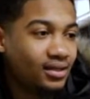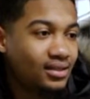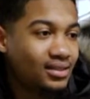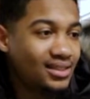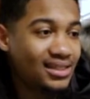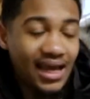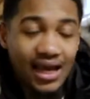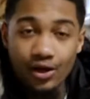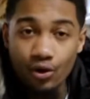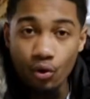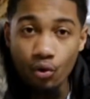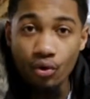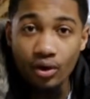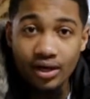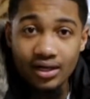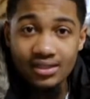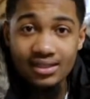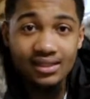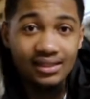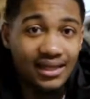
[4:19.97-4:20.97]
10
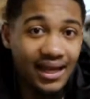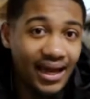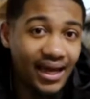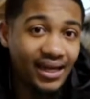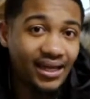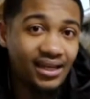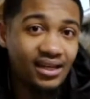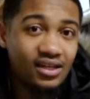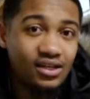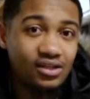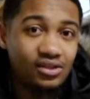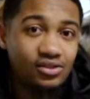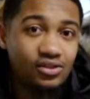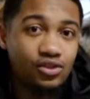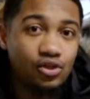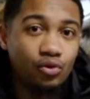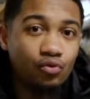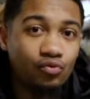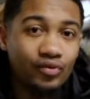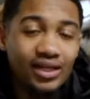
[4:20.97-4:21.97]
orders a day
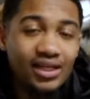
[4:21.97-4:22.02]
to